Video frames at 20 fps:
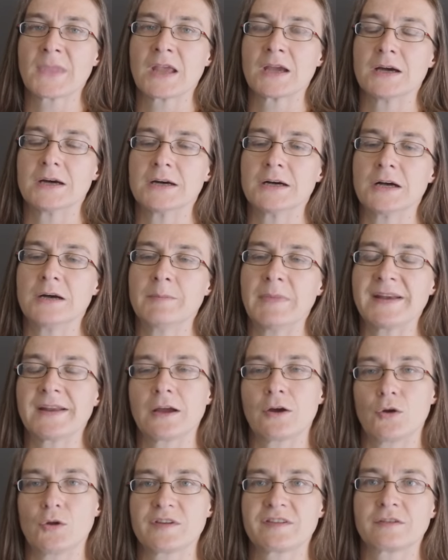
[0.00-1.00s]
Um, and
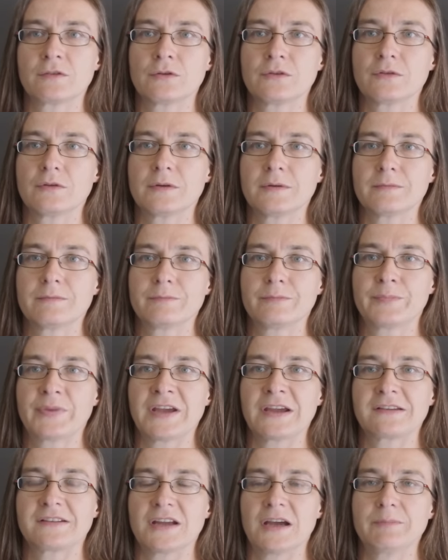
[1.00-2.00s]
I also
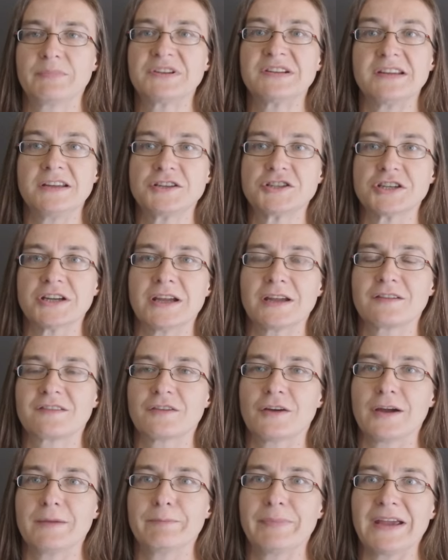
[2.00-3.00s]
picked up teaching,
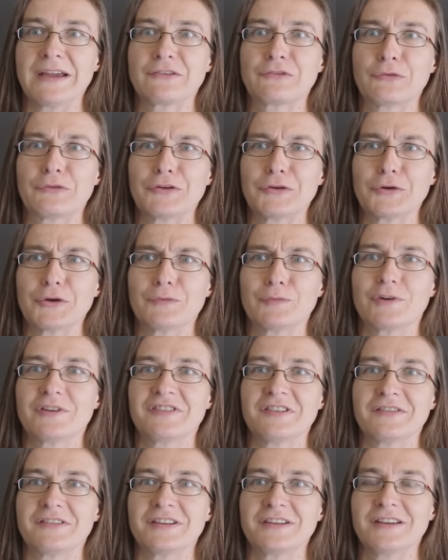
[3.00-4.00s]
so I'm back to the
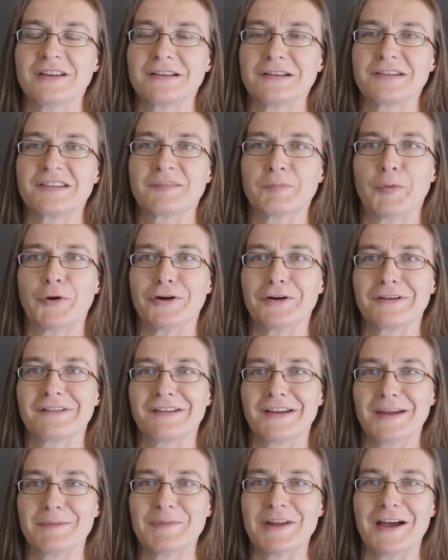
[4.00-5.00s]
university, at least
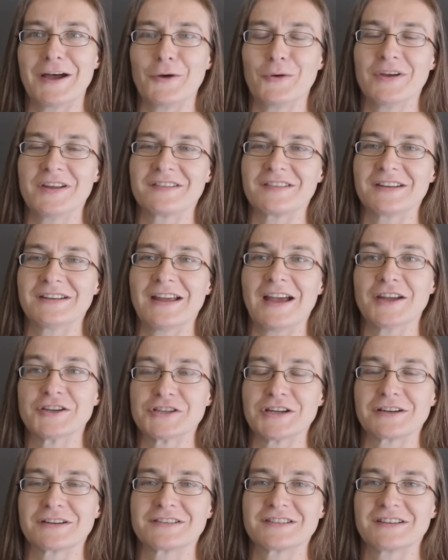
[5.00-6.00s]
part-time now, as an
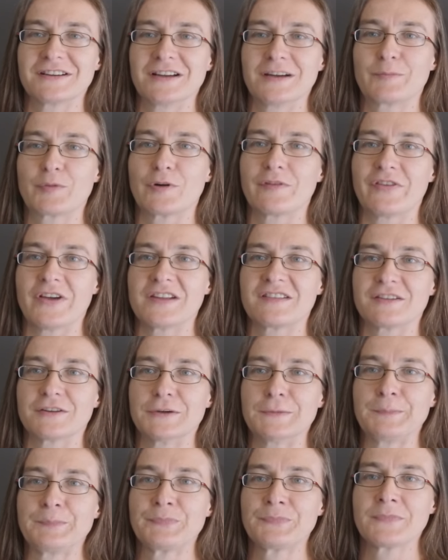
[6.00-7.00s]
adjunct uh, professor.